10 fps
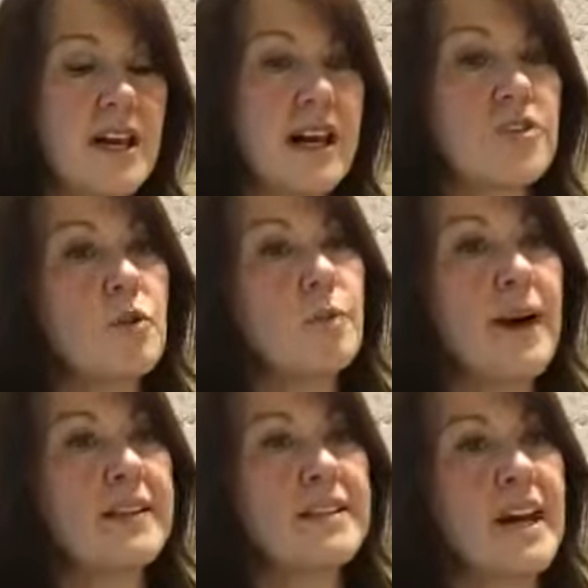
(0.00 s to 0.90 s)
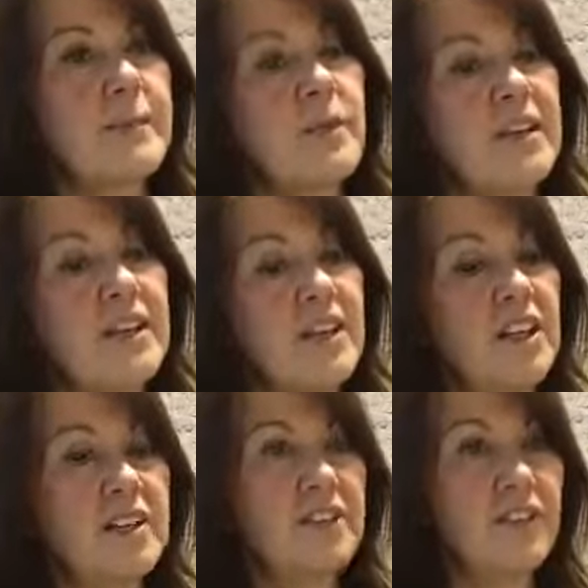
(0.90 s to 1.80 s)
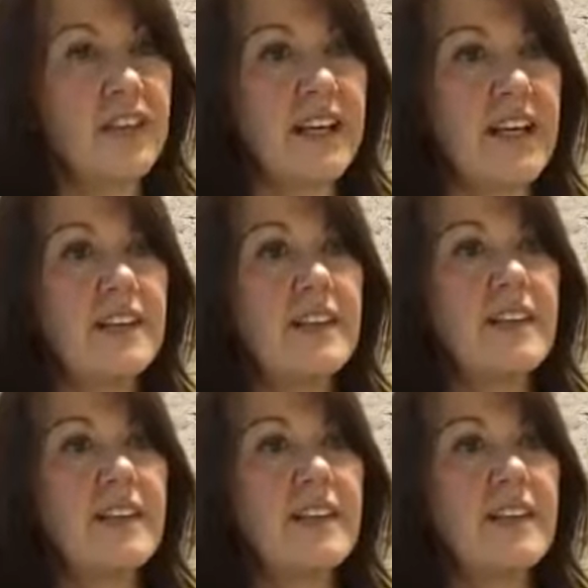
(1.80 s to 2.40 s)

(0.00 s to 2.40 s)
And so by the time you're in year three,